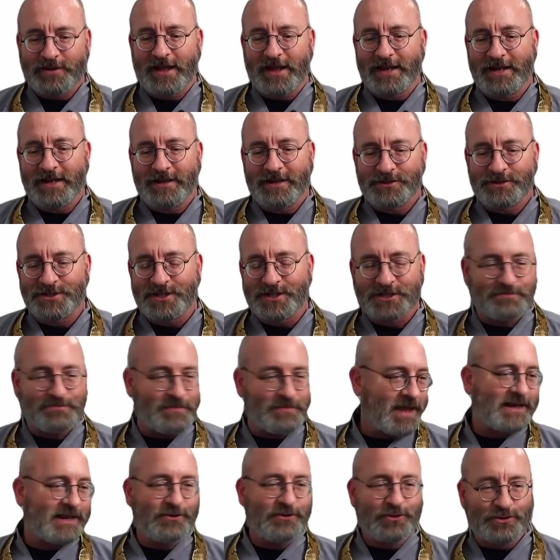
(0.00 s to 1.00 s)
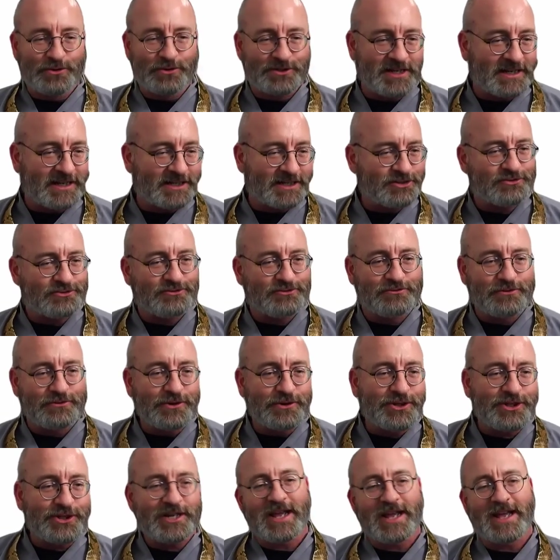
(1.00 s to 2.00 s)
that here's this man who's in
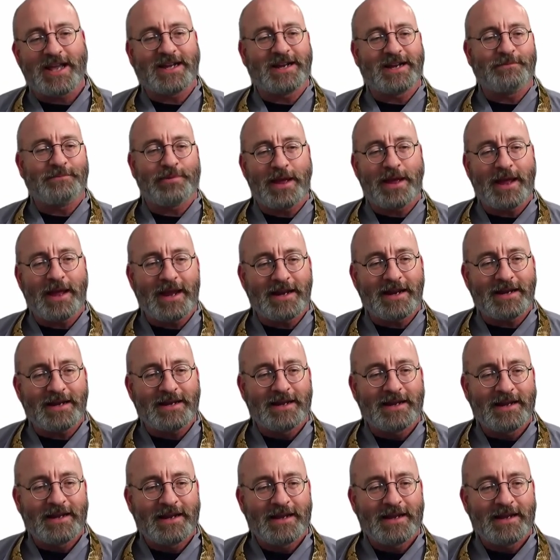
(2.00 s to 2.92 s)
excruciating pain,